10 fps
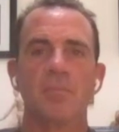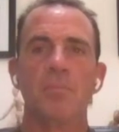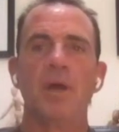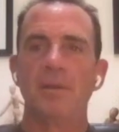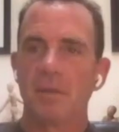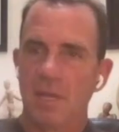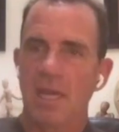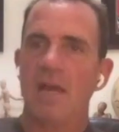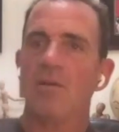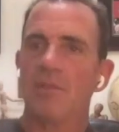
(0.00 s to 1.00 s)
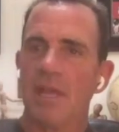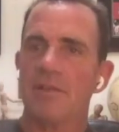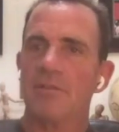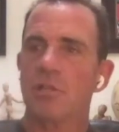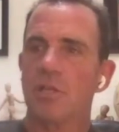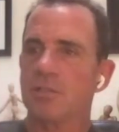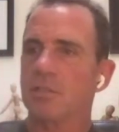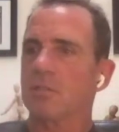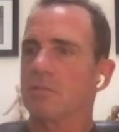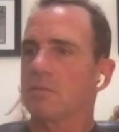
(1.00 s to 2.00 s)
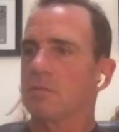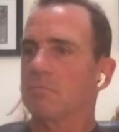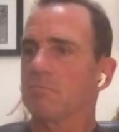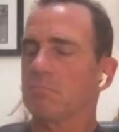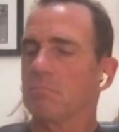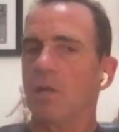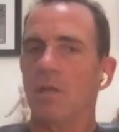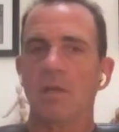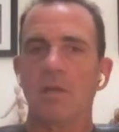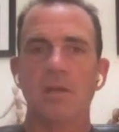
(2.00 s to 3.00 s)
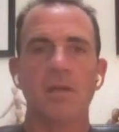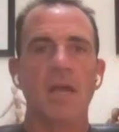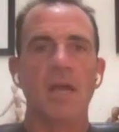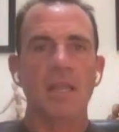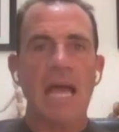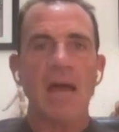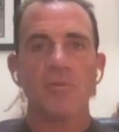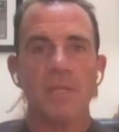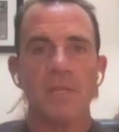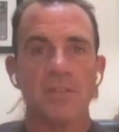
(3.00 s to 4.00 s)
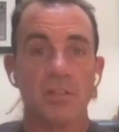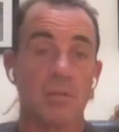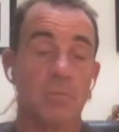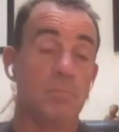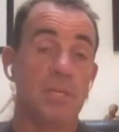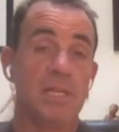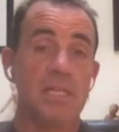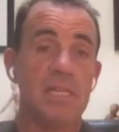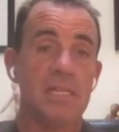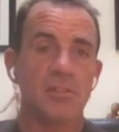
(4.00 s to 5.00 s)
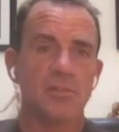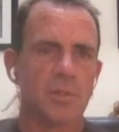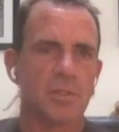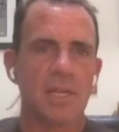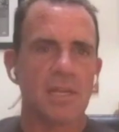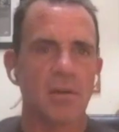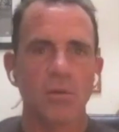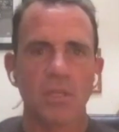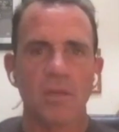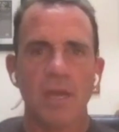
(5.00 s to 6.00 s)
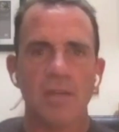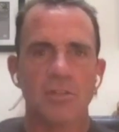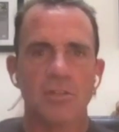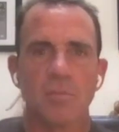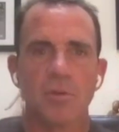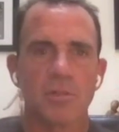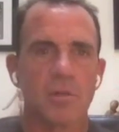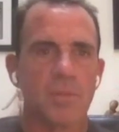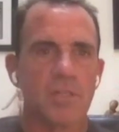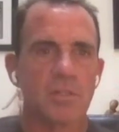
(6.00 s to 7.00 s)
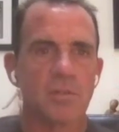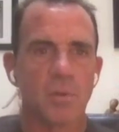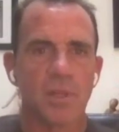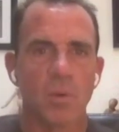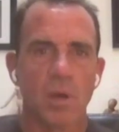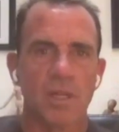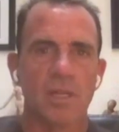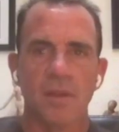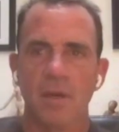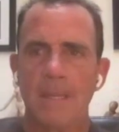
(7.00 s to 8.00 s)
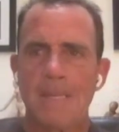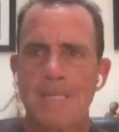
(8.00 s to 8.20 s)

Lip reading: But how that just uh, allowed me to be at ease, which I can only imagine most of your patients when they walk in there.